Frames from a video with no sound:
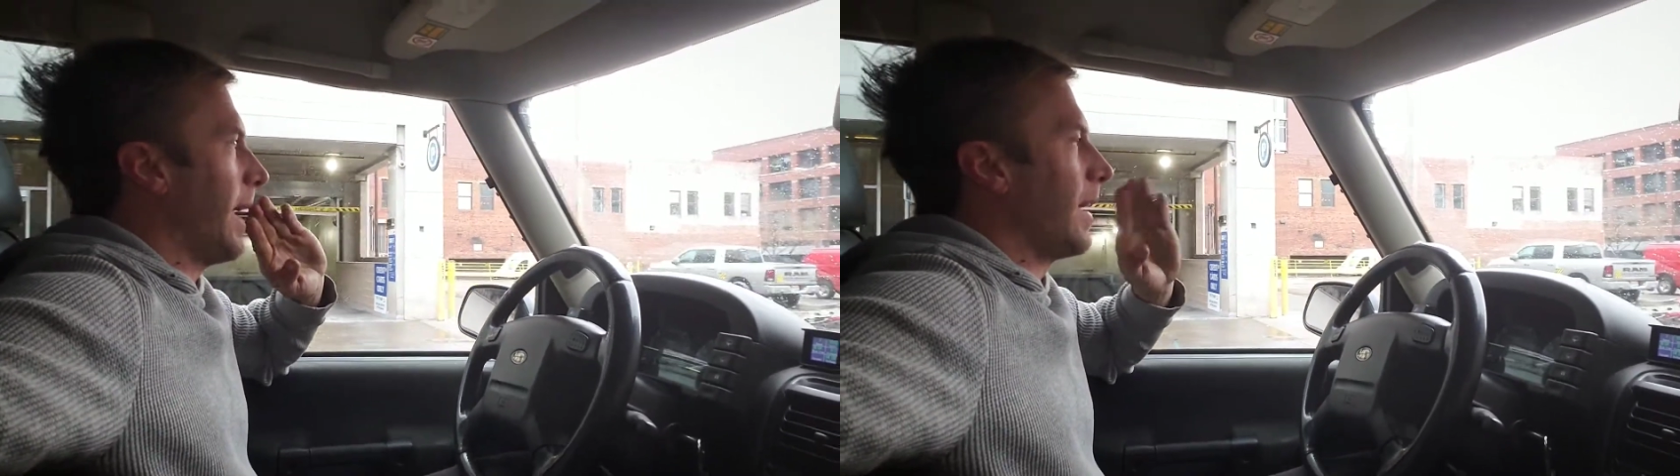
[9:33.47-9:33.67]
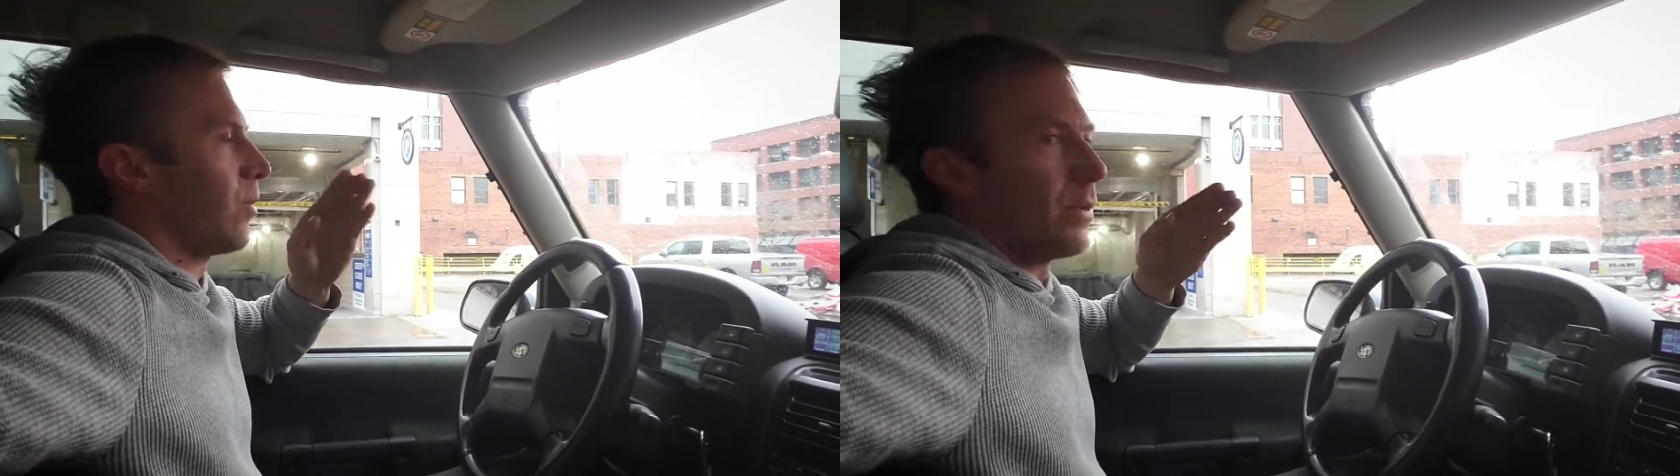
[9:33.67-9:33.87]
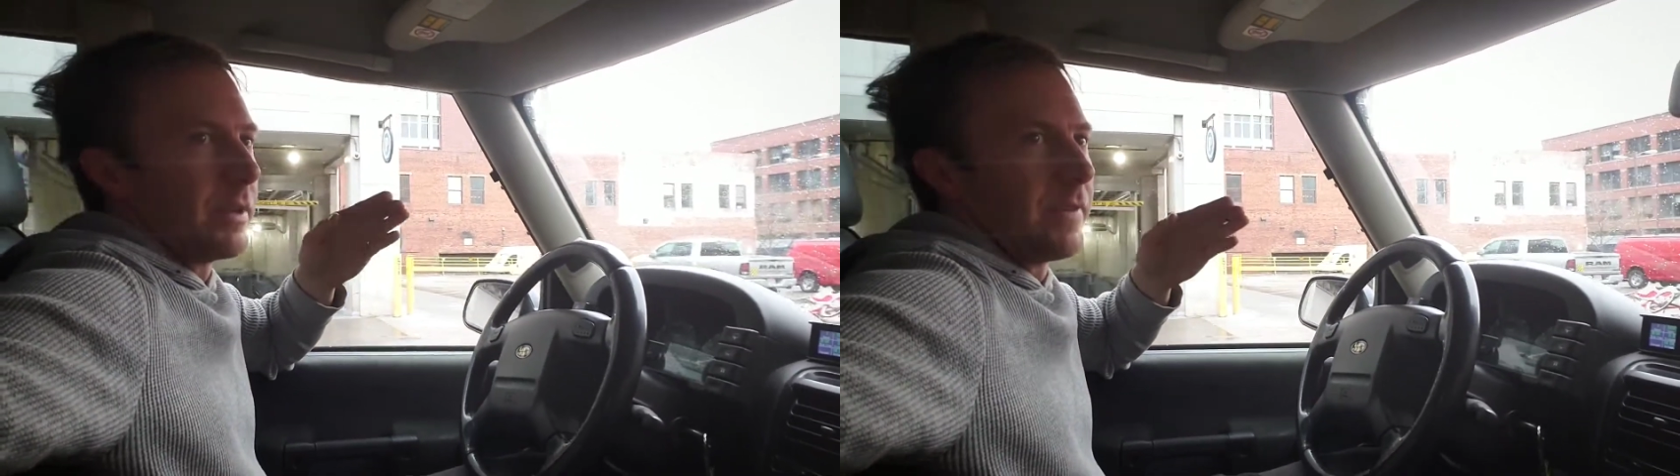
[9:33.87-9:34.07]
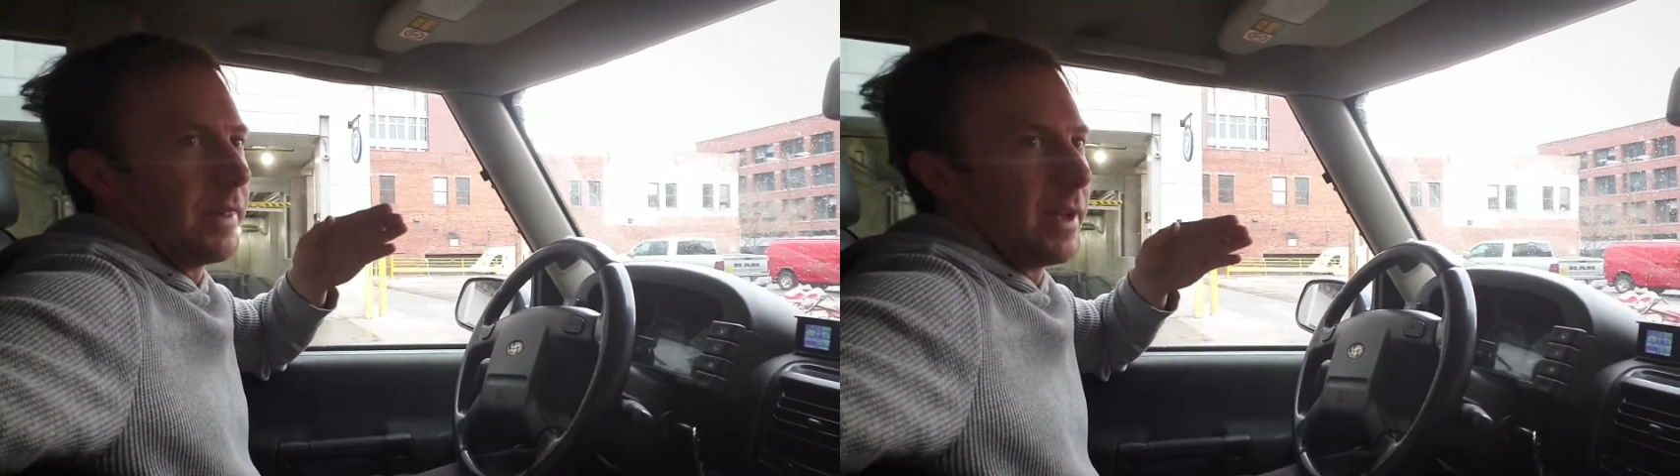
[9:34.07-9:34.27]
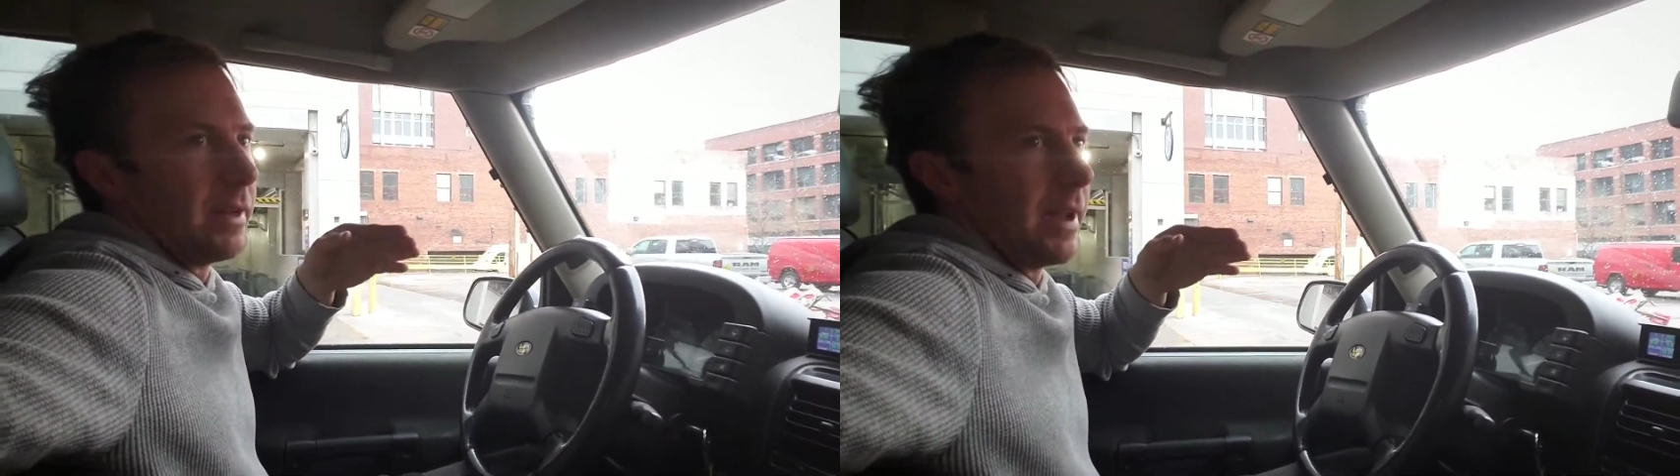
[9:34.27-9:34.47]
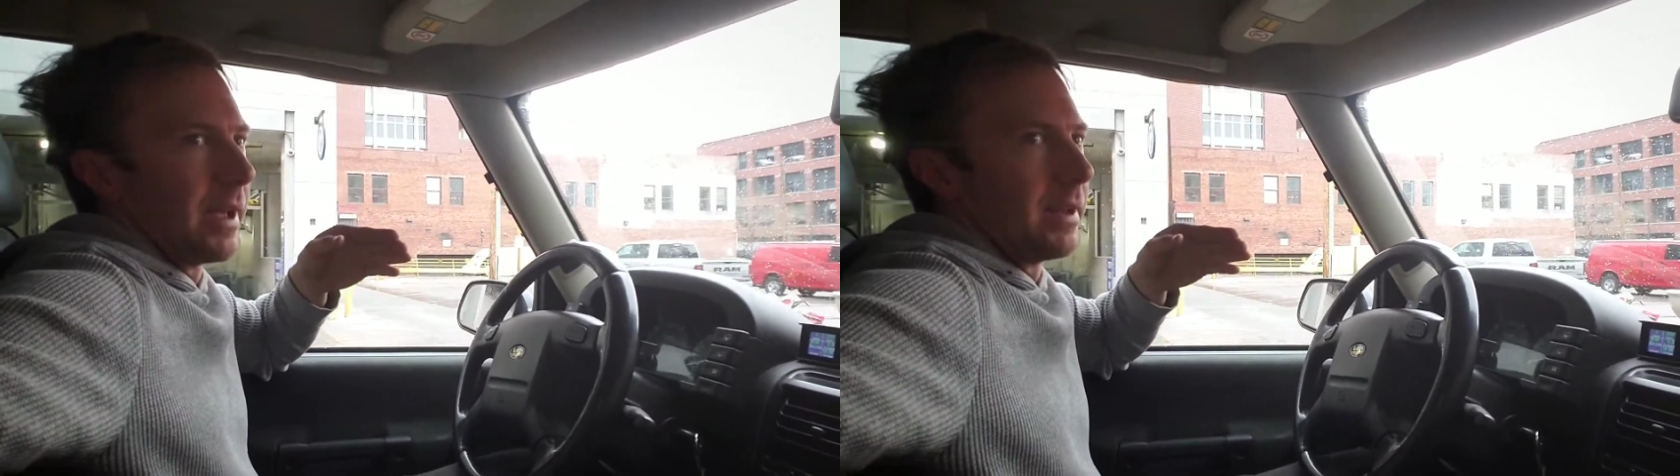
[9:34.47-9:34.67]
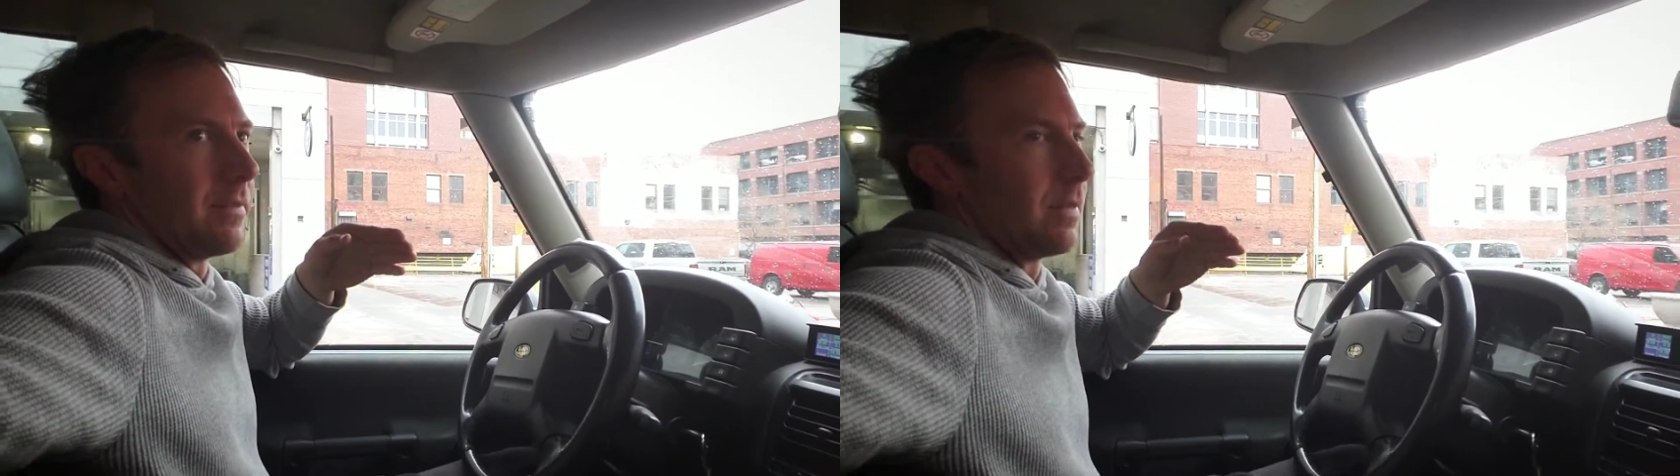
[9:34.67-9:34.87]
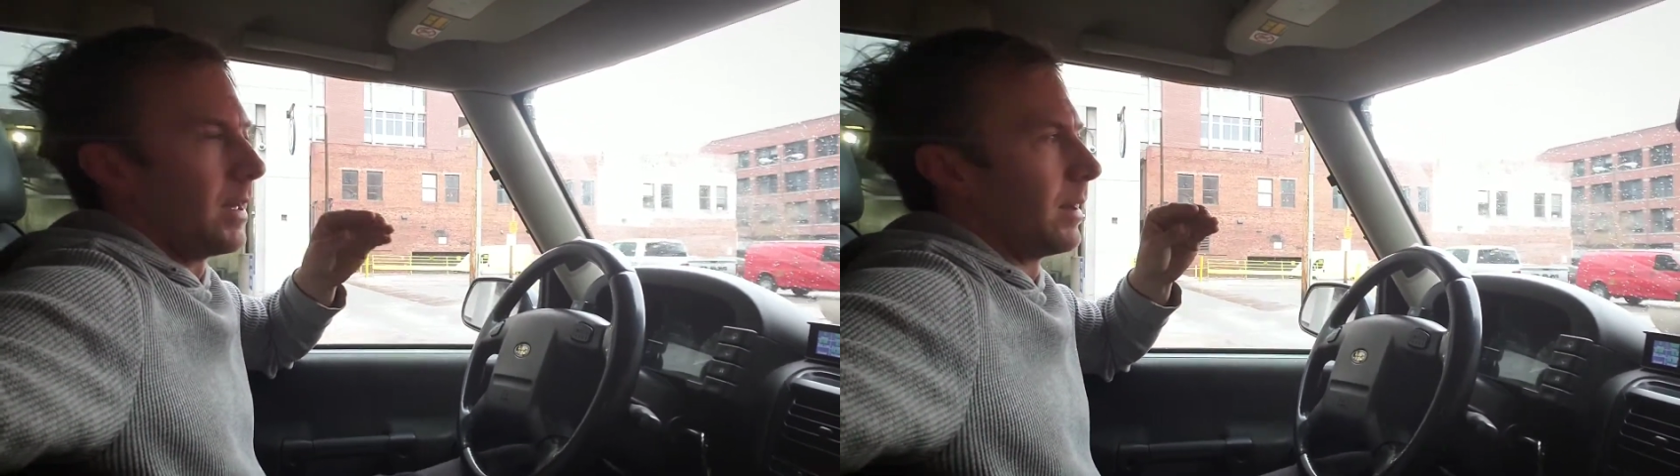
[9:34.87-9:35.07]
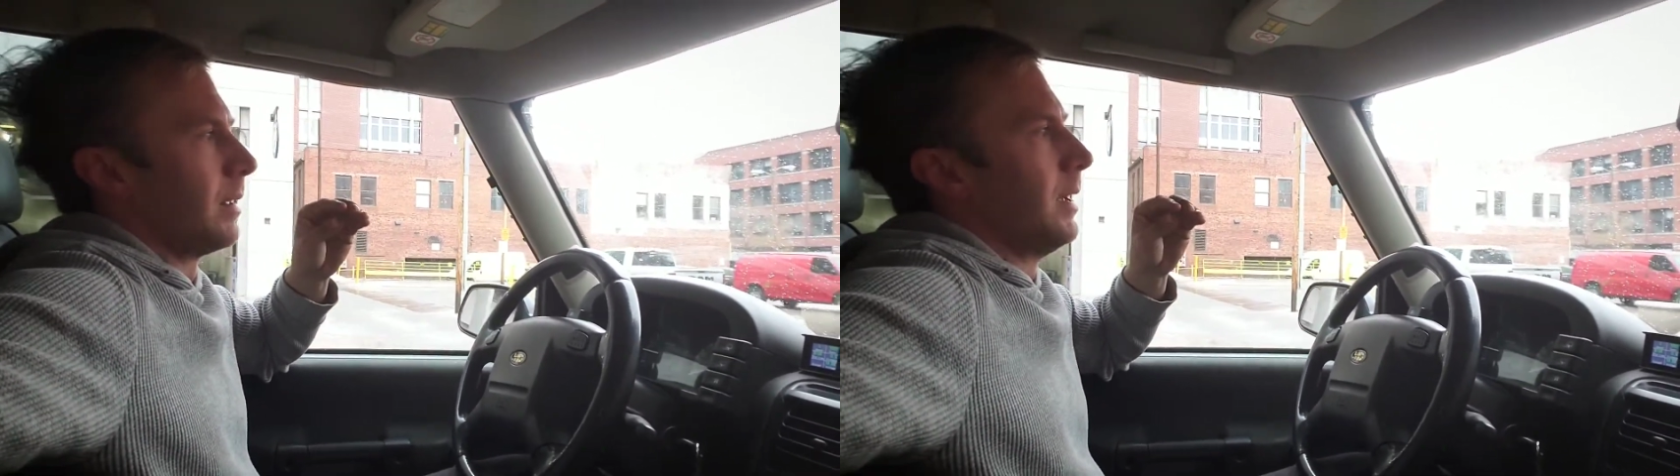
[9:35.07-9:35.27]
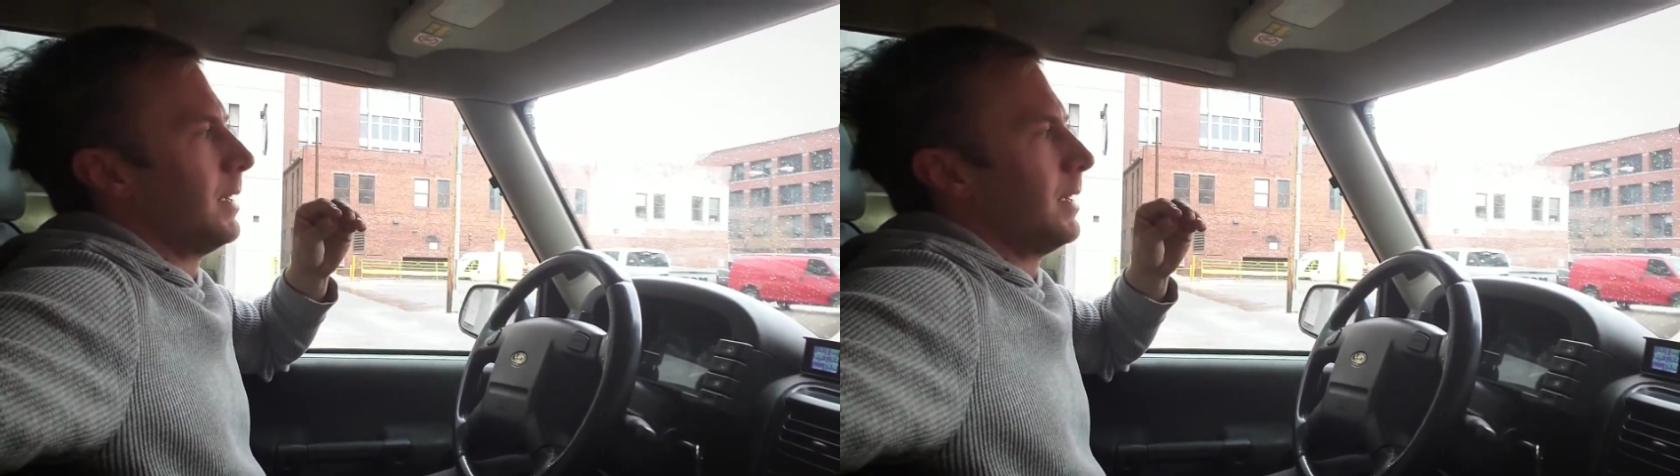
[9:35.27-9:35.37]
I don't really find that a negative thing.